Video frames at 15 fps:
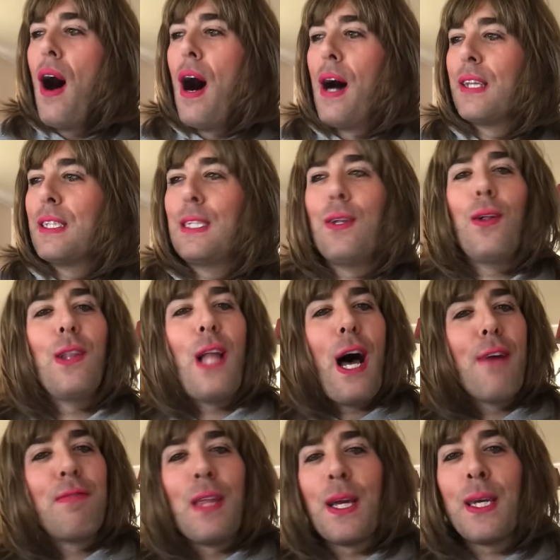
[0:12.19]
Uh, still
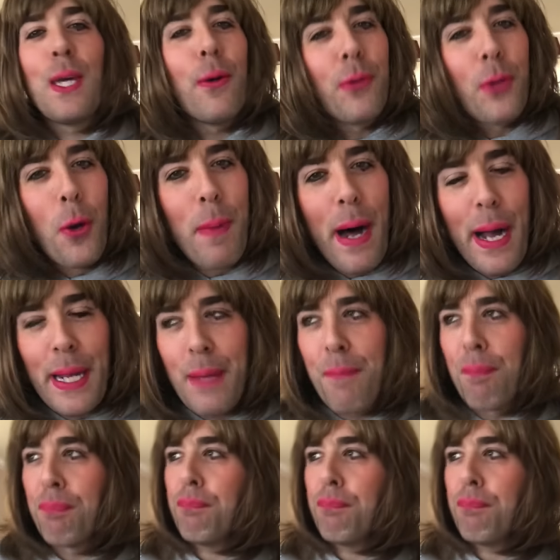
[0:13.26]
alive, didn't kill nobody.